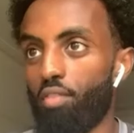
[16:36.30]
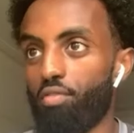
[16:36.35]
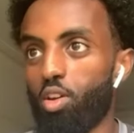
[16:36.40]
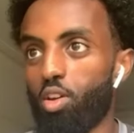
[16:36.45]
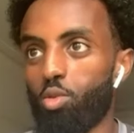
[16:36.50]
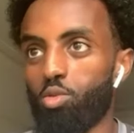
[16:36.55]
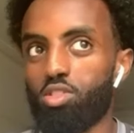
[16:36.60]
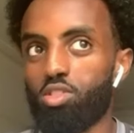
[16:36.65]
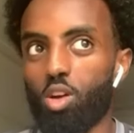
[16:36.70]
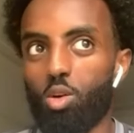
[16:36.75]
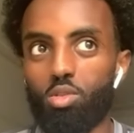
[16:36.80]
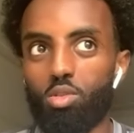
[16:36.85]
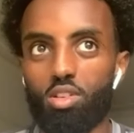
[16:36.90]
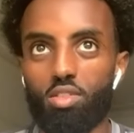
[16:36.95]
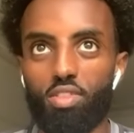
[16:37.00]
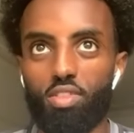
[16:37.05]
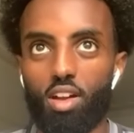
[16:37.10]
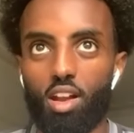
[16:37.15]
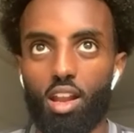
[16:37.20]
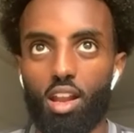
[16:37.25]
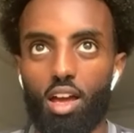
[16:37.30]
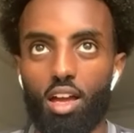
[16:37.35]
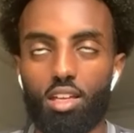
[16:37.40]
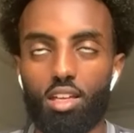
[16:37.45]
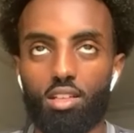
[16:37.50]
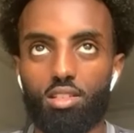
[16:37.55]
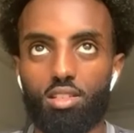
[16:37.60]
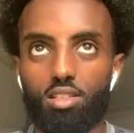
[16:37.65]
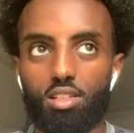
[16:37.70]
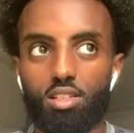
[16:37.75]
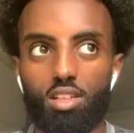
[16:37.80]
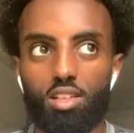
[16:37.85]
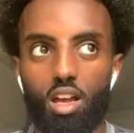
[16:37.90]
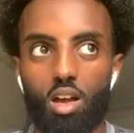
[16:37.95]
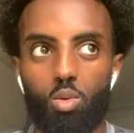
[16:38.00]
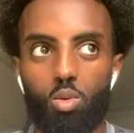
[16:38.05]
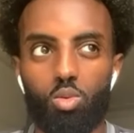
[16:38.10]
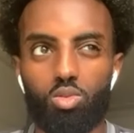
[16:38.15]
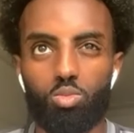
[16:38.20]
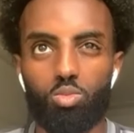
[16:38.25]
I've known Tony for like since
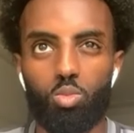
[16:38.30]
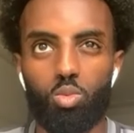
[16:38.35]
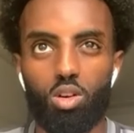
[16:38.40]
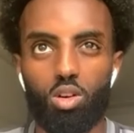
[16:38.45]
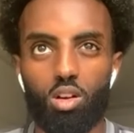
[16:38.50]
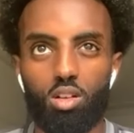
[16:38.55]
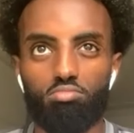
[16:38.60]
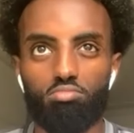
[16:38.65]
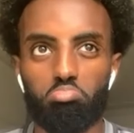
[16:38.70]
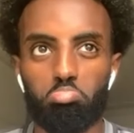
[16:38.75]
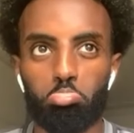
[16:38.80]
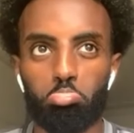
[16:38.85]
I was what